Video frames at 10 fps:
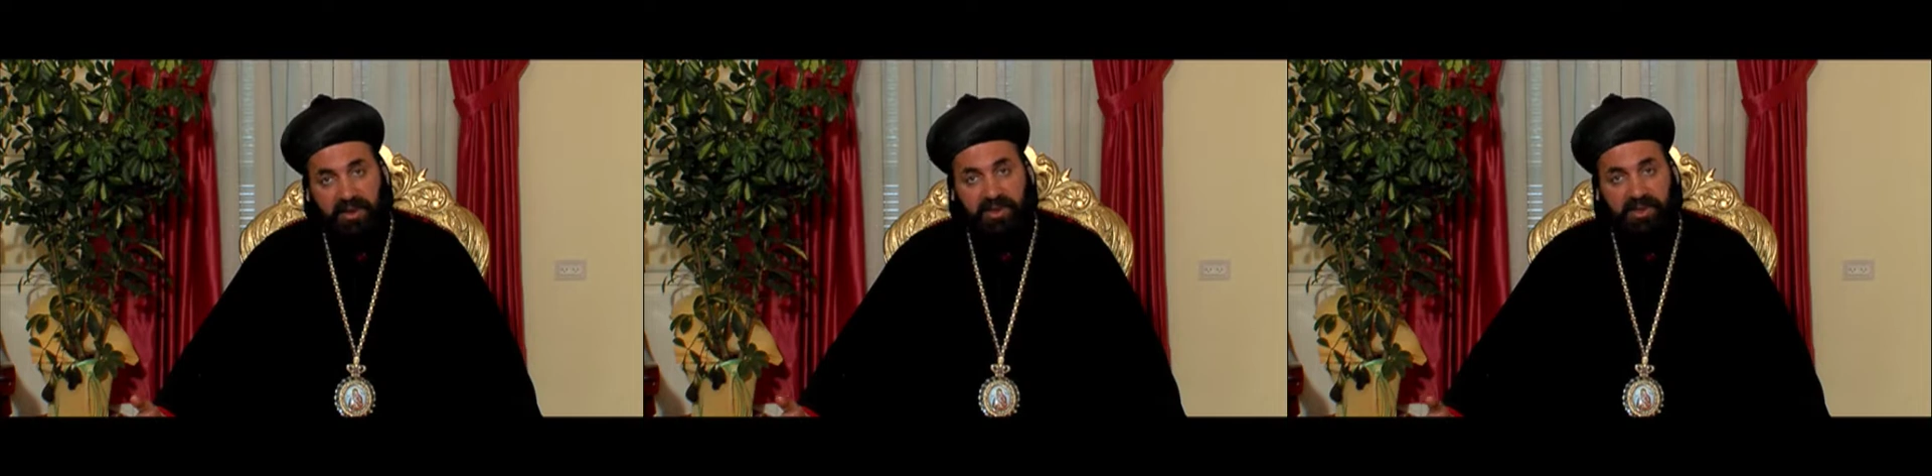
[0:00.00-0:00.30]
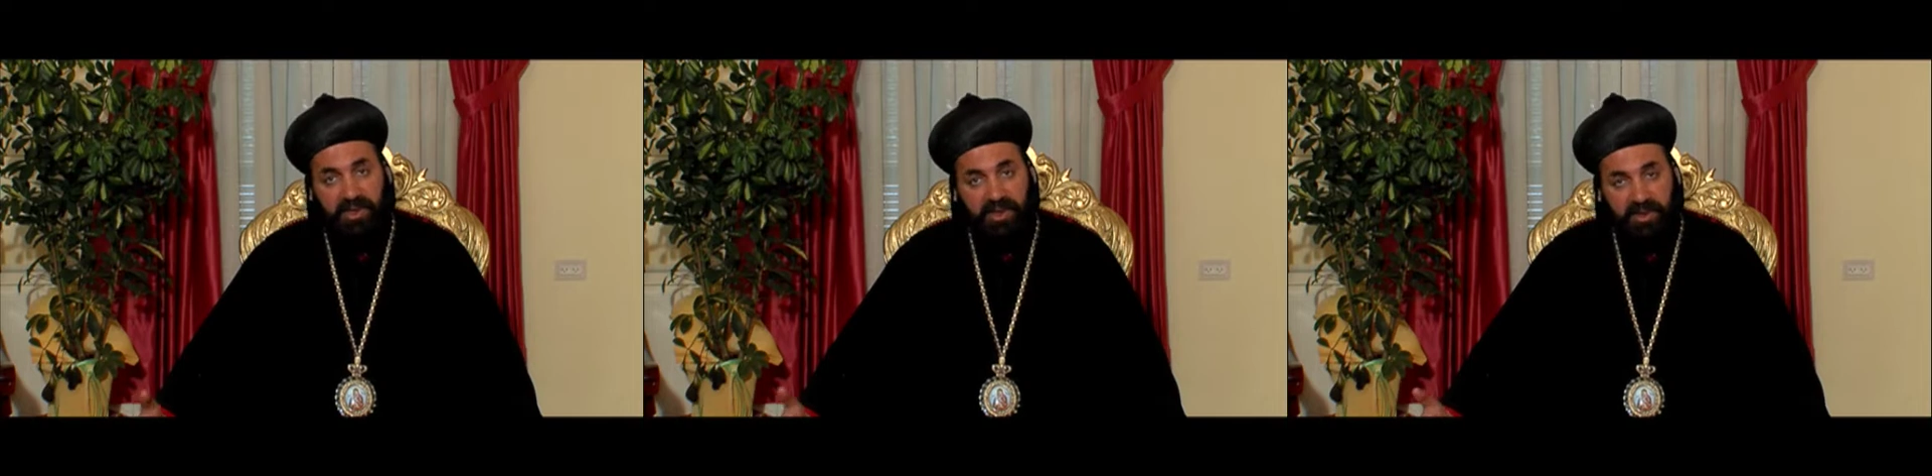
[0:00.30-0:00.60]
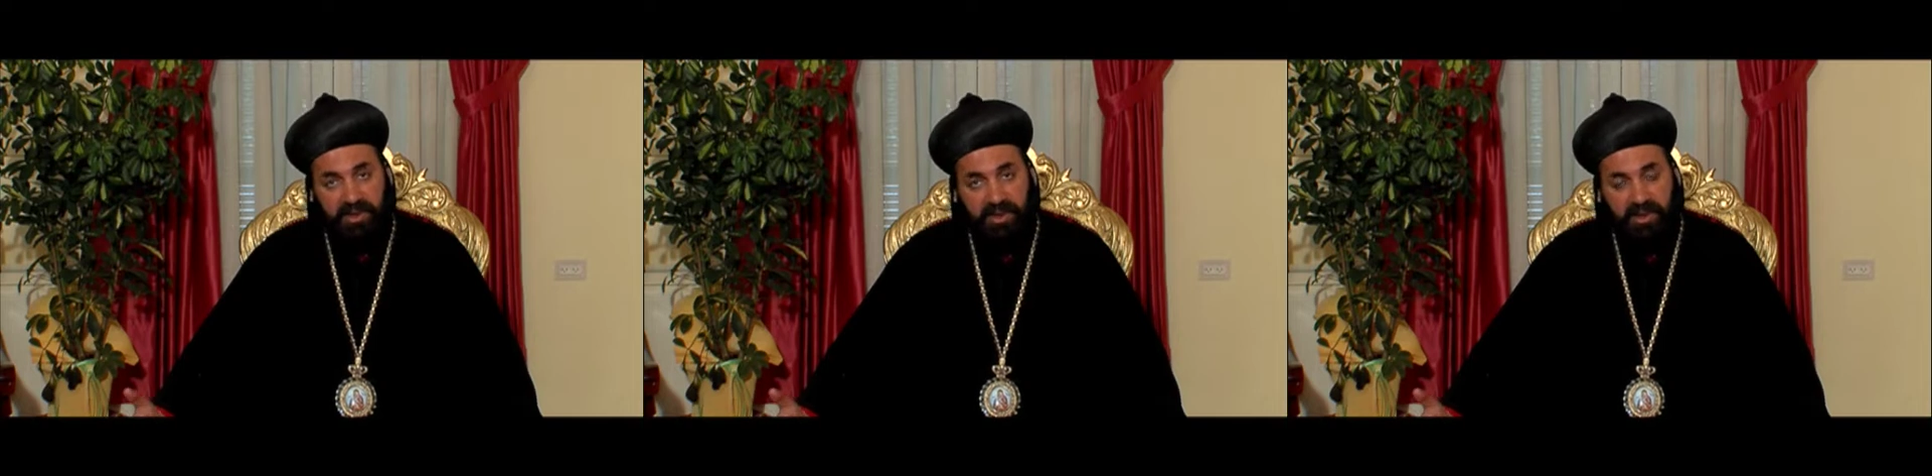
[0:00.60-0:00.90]
a
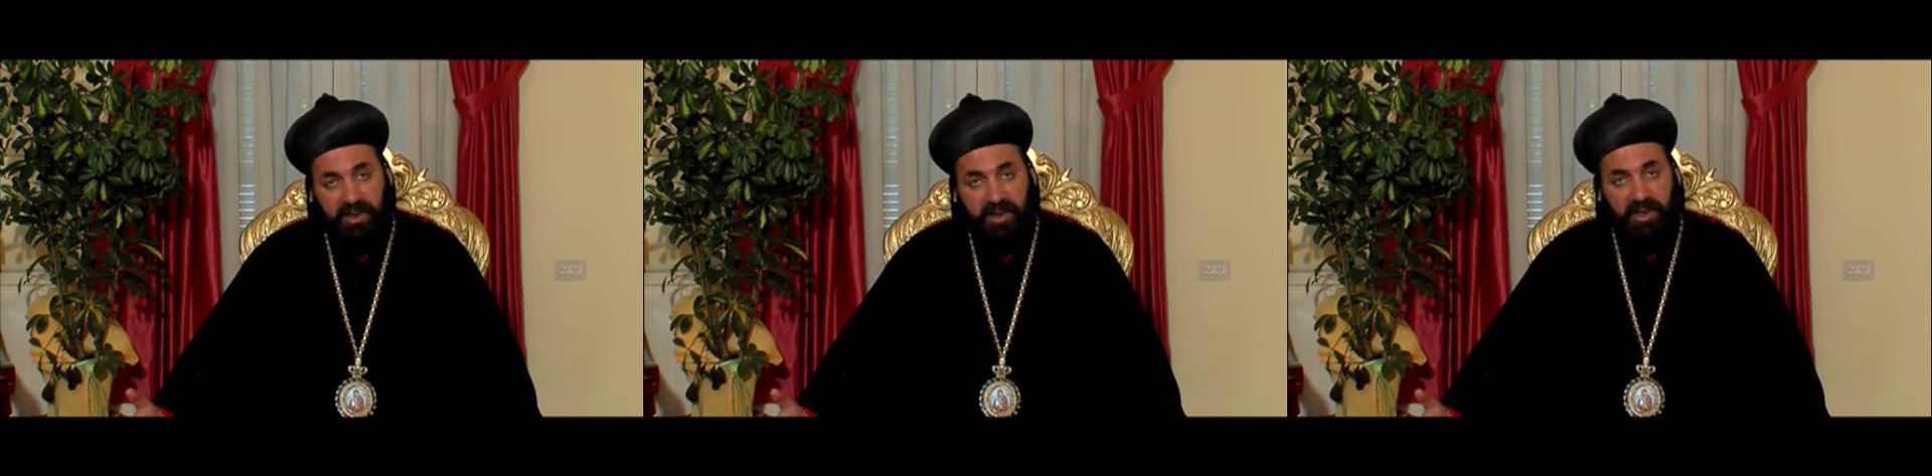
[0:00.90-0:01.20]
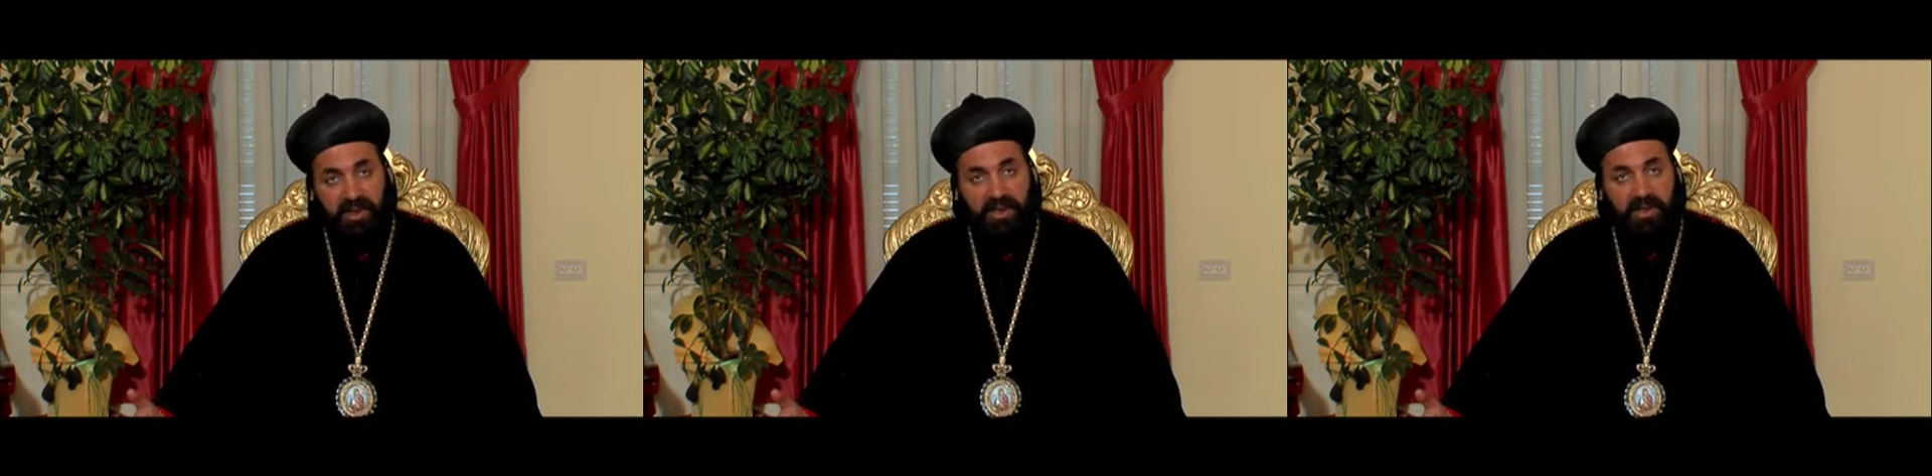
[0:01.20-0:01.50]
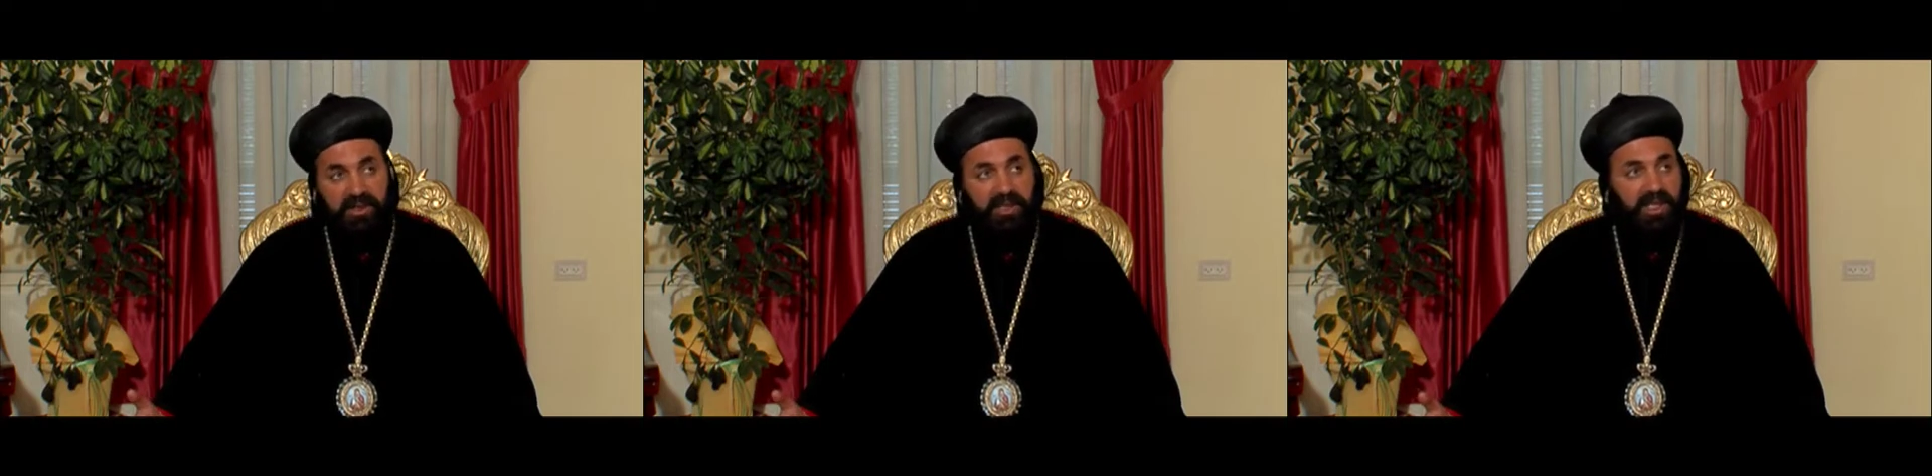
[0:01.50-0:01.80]
church
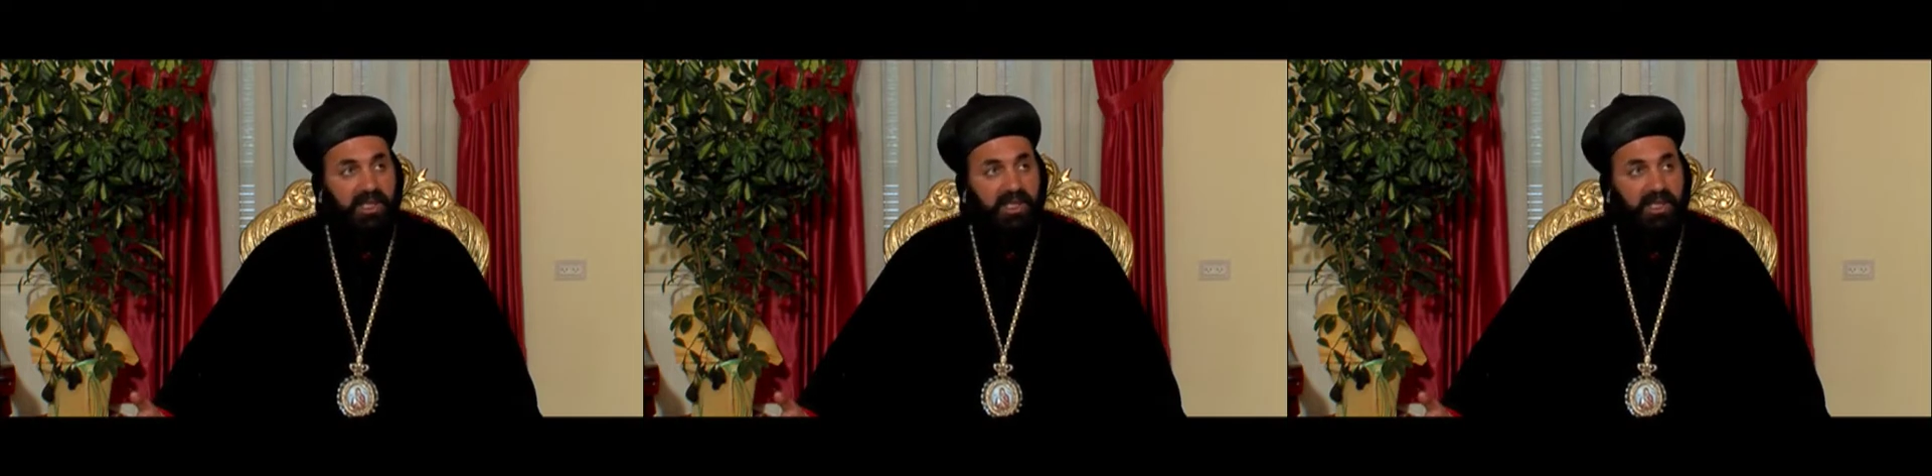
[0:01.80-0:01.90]
in